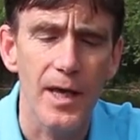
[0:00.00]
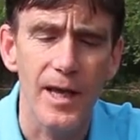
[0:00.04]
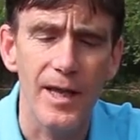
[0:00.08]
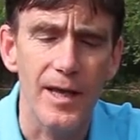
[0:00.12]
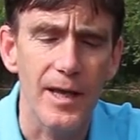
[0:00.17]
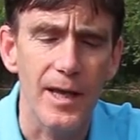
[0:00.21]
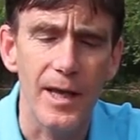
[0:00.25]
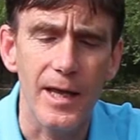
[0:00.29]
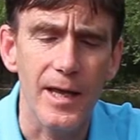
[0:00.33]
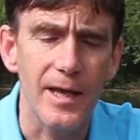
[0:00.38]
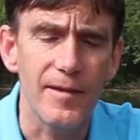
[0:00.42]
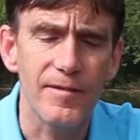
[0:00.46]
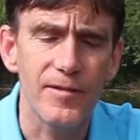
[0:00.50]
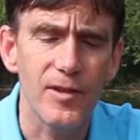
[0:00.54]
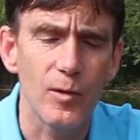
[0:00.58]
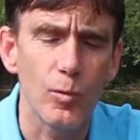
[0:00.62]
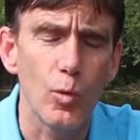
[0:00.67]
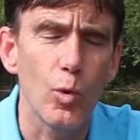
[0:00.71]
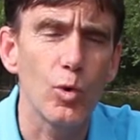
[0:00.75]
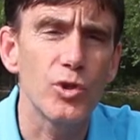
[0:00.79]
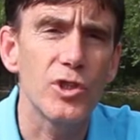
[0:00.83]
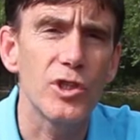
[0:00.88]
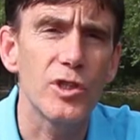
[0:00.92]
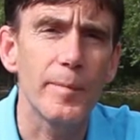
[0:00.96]
If the
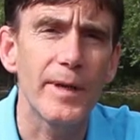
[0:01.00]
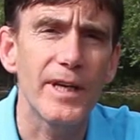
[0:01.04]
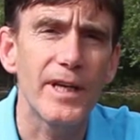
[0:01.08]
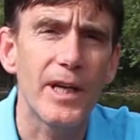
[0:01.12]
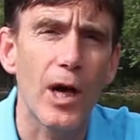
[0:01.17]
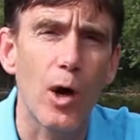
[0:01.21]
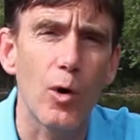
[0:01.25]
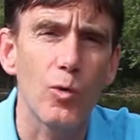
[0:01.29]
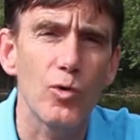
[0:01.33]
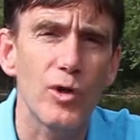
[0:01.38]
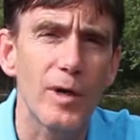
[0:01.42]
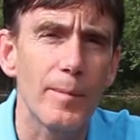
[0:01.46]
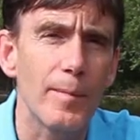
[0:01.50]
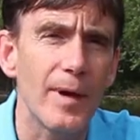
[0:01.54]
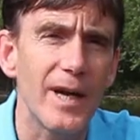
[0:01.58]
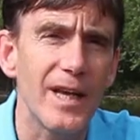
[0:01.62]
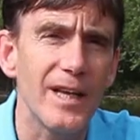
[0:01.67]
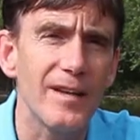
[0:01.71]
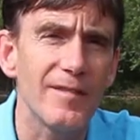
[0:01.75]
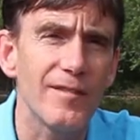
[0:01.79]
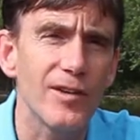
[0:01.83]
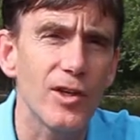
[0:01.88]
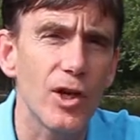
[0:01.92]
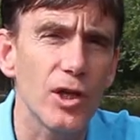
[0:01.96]
water's a bit colder, it may
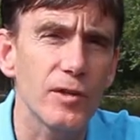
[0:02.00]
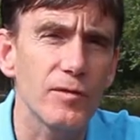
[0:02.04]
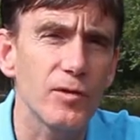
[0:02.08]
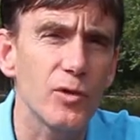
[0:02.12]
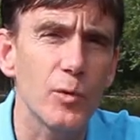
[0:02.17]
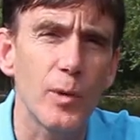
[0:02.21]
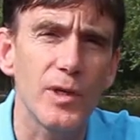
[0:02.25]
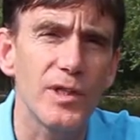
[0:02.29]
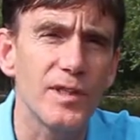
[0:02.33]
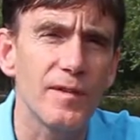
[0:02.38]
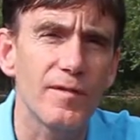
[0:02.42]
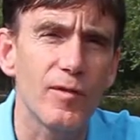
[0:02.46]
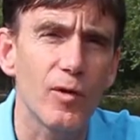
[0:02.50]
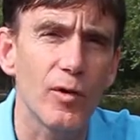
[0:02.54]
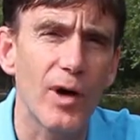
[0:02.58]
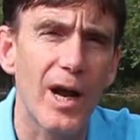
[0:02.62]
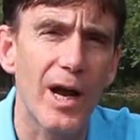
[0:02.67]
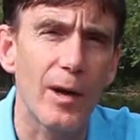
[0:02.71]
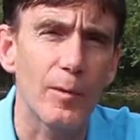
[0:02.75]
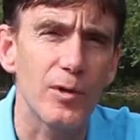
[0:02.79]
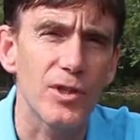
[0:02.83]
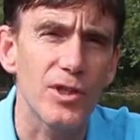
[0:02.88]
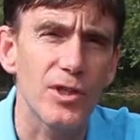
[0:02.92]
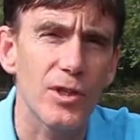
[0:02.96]
even last for 24
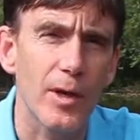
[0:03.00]
hours.